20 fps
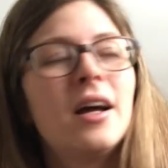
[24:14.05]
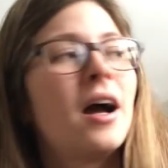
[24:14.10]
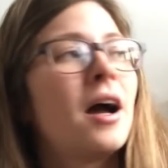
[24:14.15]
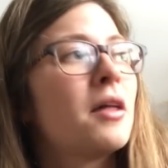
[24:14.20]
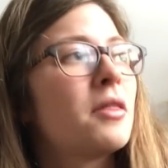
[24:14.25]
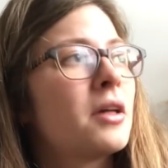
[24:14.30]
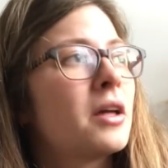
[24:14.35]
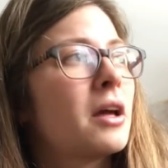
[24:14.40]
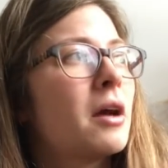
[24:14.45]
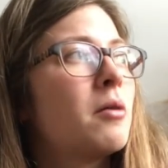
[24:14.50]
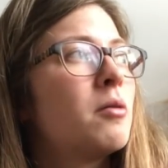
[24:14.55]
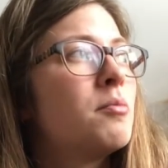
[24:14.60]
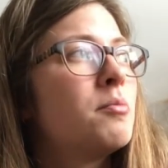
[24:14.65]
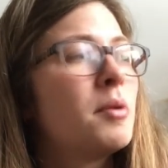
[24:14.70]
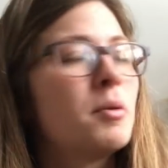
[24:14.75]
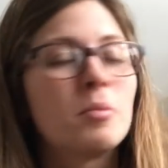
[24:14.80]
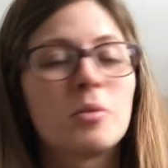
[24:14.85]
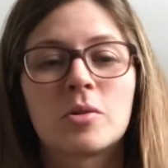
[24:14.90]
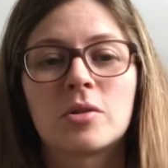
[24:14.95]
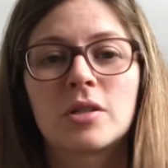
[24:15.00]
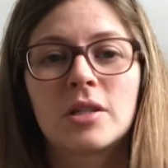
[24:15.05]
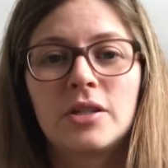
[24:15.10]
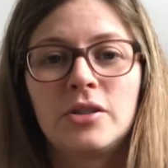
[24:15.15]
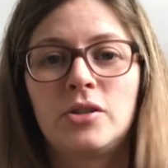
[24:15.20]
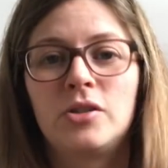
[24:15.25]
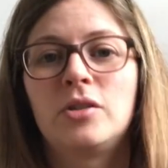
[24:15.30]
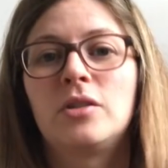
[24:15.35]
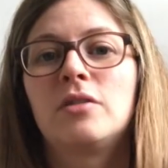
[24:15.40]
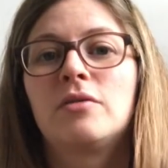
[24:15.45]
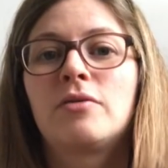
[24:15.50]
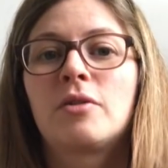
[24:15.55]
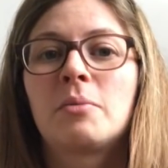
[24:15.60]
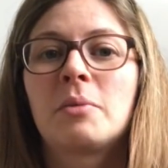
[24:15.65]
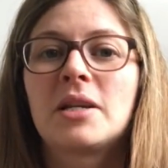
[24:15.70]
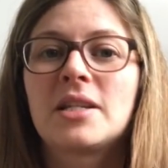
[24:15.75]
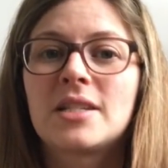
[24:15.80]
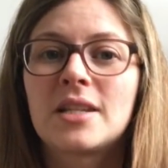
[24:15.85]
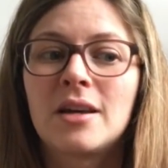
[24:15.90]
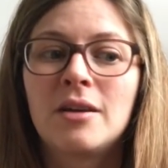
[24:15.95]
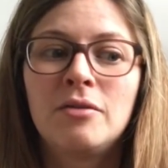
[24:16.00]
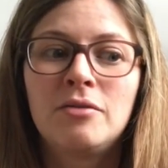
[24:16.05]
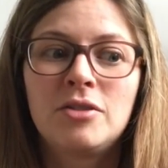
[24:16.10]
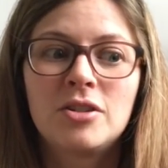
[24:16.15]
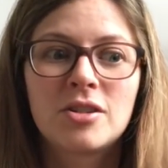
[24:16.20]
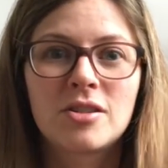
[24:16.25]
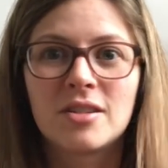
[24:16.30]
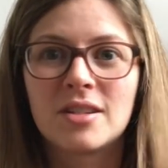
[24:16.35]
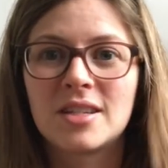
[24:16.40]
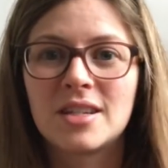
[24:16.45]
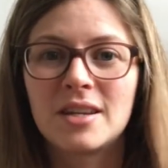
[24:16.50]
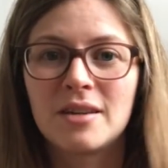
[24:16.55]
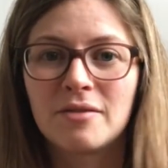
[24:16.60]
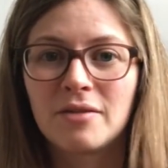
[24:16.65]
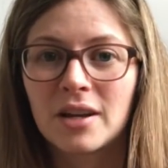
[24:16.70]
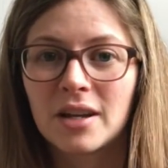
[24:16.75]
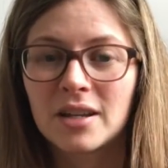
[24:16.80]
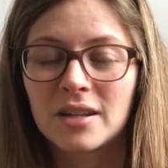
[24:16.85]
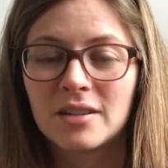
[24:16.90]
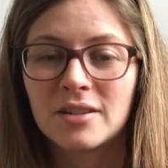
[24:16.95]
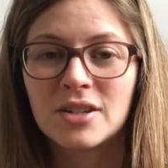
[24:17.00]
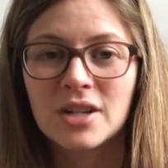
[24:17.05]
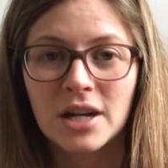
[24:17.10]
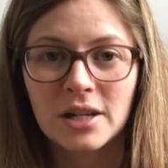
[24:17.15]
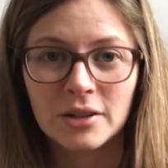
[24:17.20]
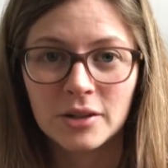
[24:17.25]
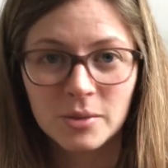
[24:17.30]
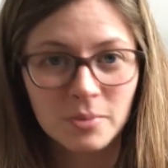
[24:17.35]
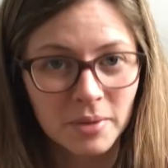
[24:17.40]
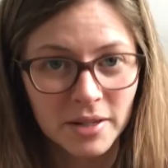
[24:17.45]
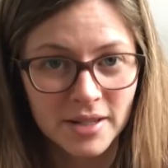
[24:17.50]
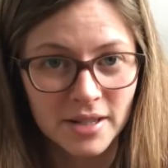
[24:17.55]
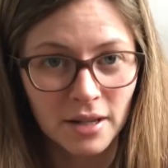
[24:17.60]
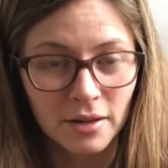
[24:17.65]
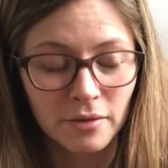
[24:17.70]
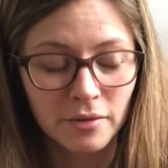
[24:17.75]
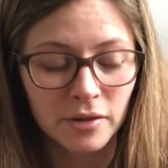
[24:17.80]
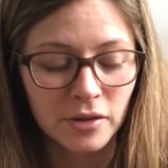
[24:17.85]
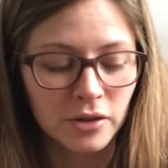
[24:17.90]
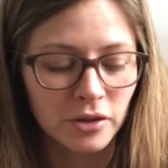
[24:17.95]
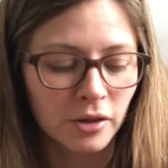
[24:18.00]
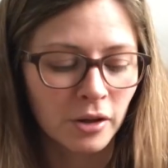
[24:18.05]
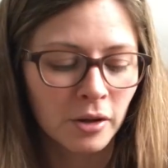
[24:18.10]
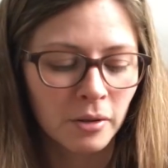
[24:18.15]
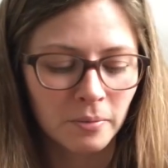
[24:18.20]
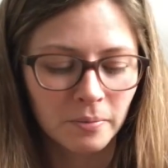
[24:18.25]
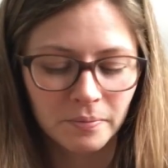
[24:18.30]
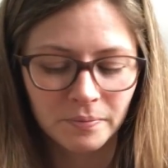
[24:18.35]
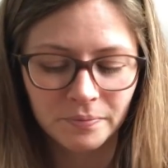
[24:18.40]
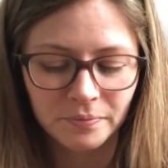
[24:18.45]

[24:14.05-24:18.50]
I think I would be mostly doing it for myself just to see if I can challenge myself and do it.